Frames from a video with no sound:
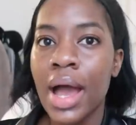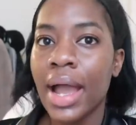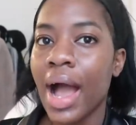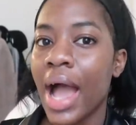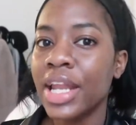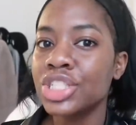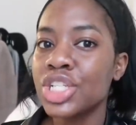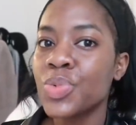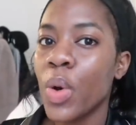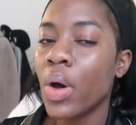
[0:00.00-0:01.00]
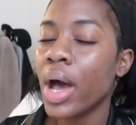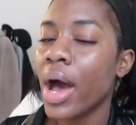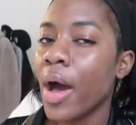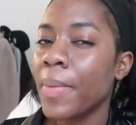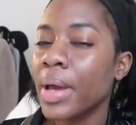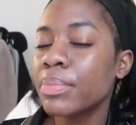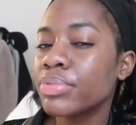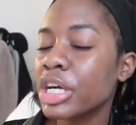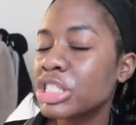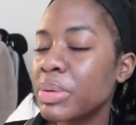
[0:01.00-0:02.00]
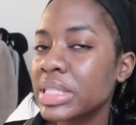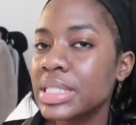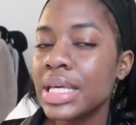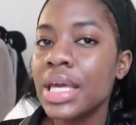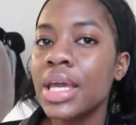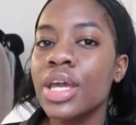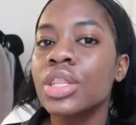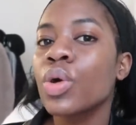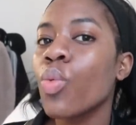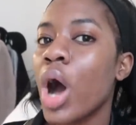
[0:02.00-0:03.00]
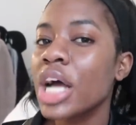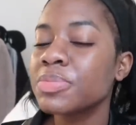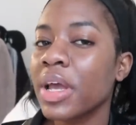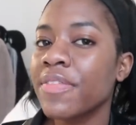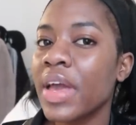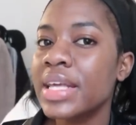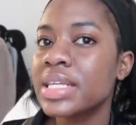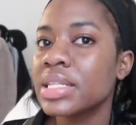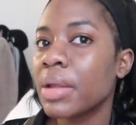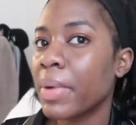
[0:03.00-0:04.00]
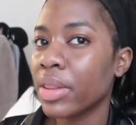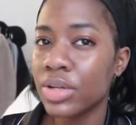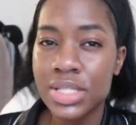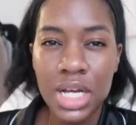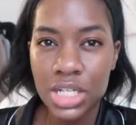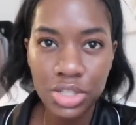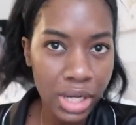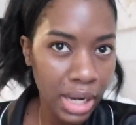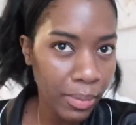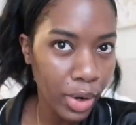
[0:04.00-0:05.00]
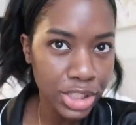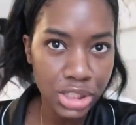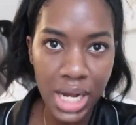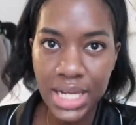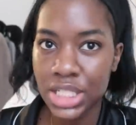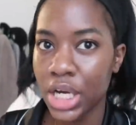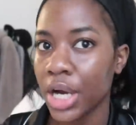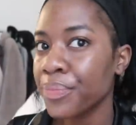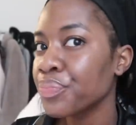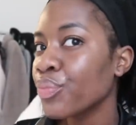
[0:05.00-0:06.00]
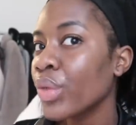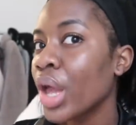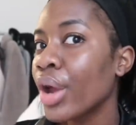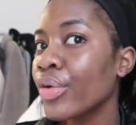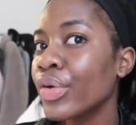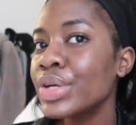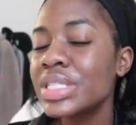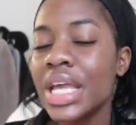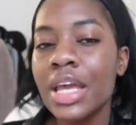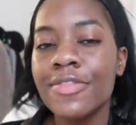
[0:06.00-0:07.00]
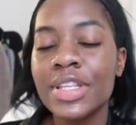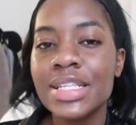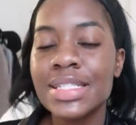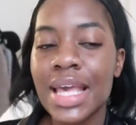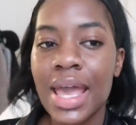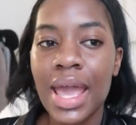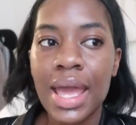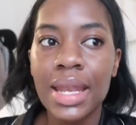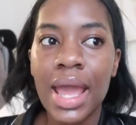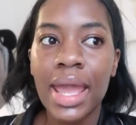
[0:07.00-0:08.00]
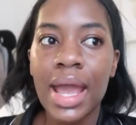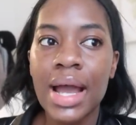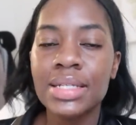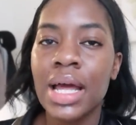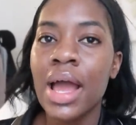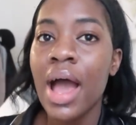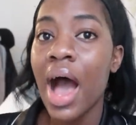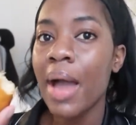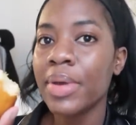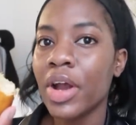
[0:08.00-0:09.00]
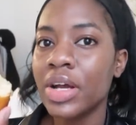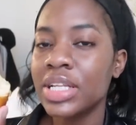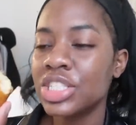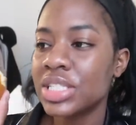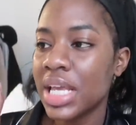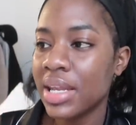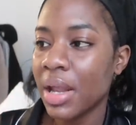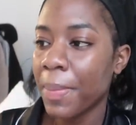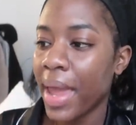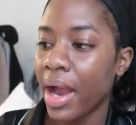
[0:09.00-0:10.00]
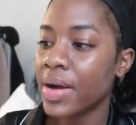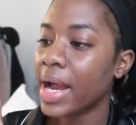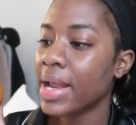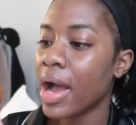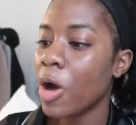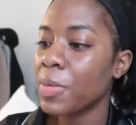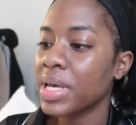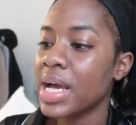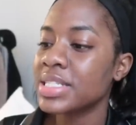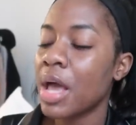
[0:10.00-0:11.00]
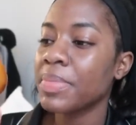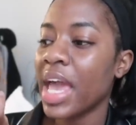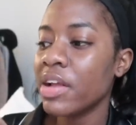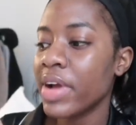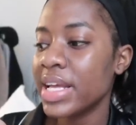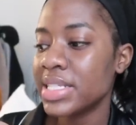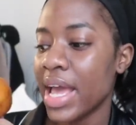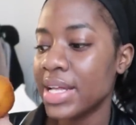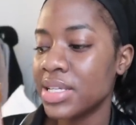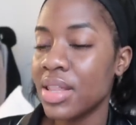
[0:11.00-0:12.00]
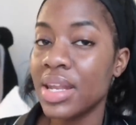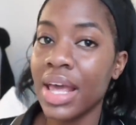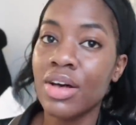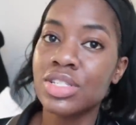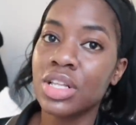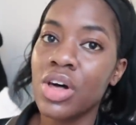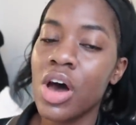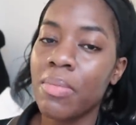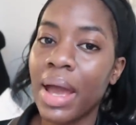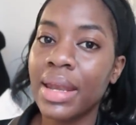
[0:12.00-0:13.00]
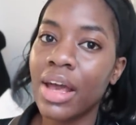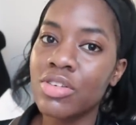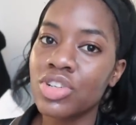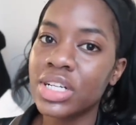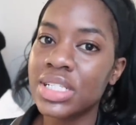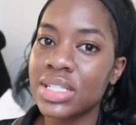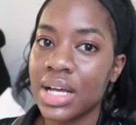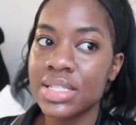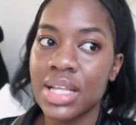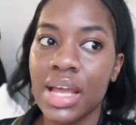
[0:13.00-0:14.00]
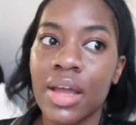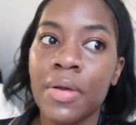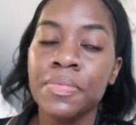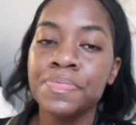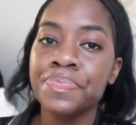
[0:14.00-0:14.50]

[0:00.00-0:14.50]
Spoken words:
I kind of just woke up and brushed my teeth, washed my face, and did my little sunscreen and moisturizer routine for the skin. And I'm currently just eating a pear right now because I'm getting ready to head to the nail salon. My nails are disgusting.